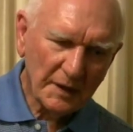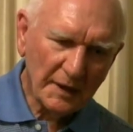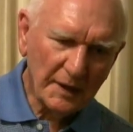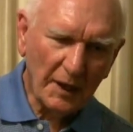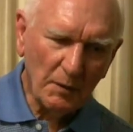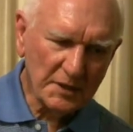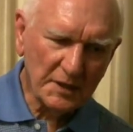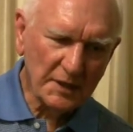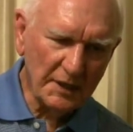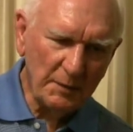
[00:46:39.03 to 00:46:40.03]
I was
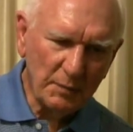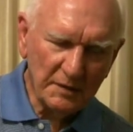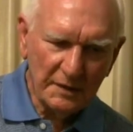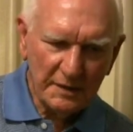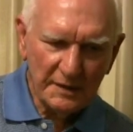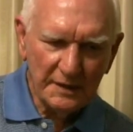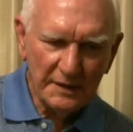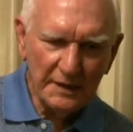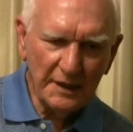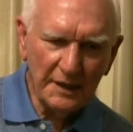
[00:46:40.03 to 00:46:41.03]
asleep,
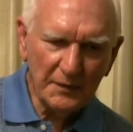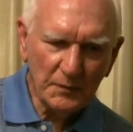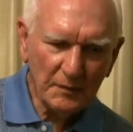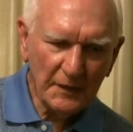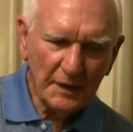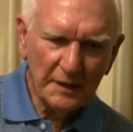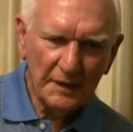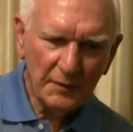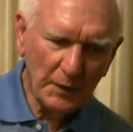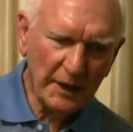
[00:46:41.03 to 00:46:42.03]
and
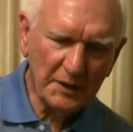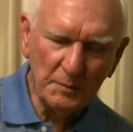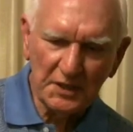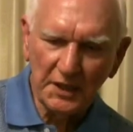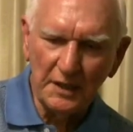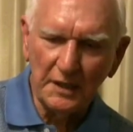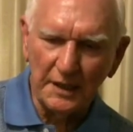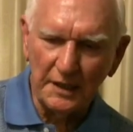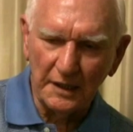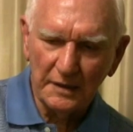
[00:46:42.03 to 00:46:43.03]
we had a mosquito
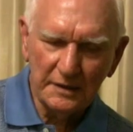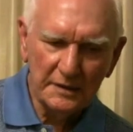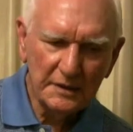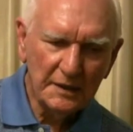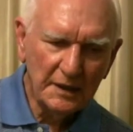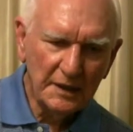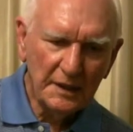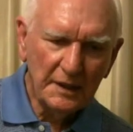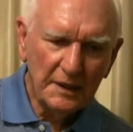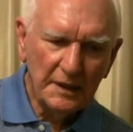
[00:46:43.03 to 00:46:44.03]
netting
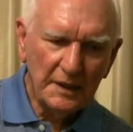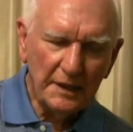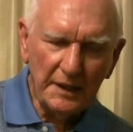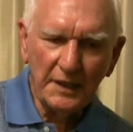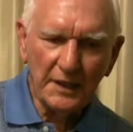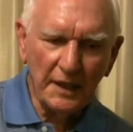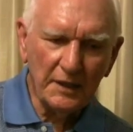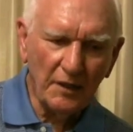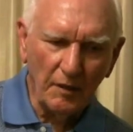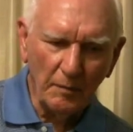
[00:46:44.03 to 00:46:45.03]
and he
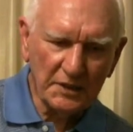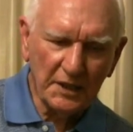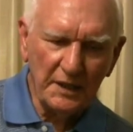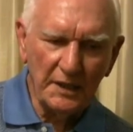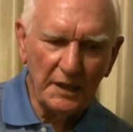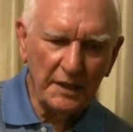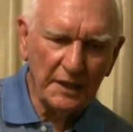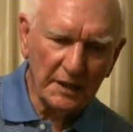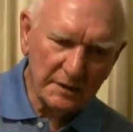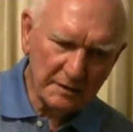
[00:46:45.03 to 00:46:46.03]
tied all mosquito
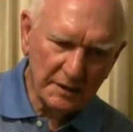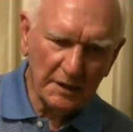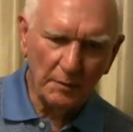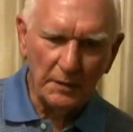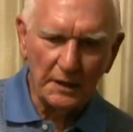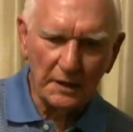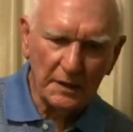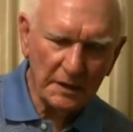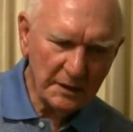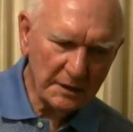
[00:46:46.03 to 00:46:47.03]
netting to the bunk
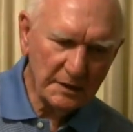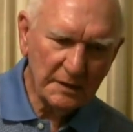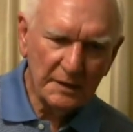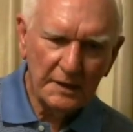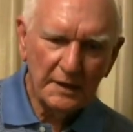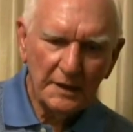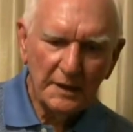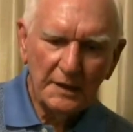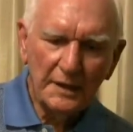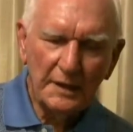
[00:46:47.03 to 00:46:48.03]

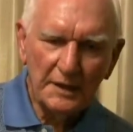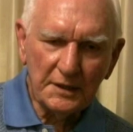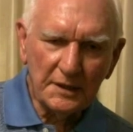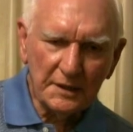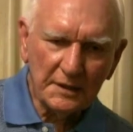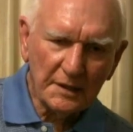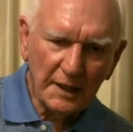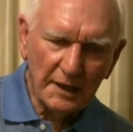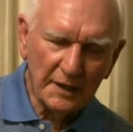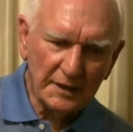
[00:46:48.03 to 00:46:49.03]
and
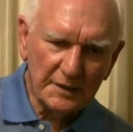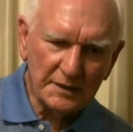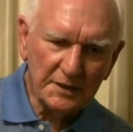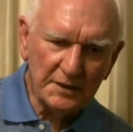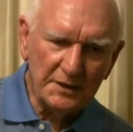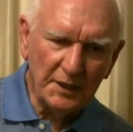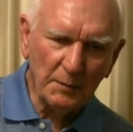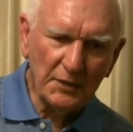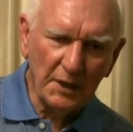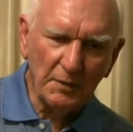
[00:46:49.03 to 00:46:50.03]
uh,
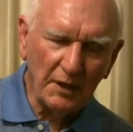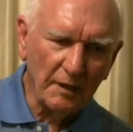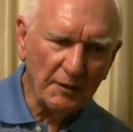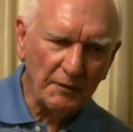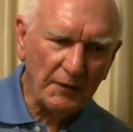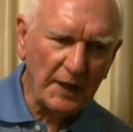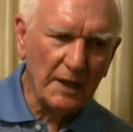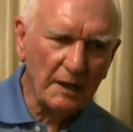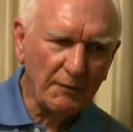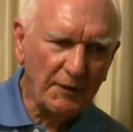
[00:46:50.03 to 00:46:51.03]
jumped up and hollered,
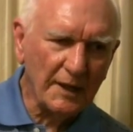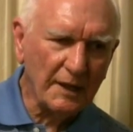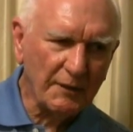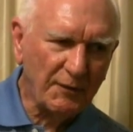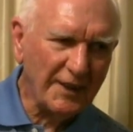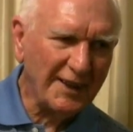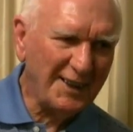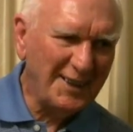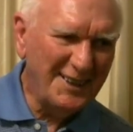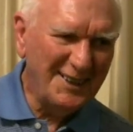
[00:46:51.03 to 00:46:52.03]
fire, fire, fire.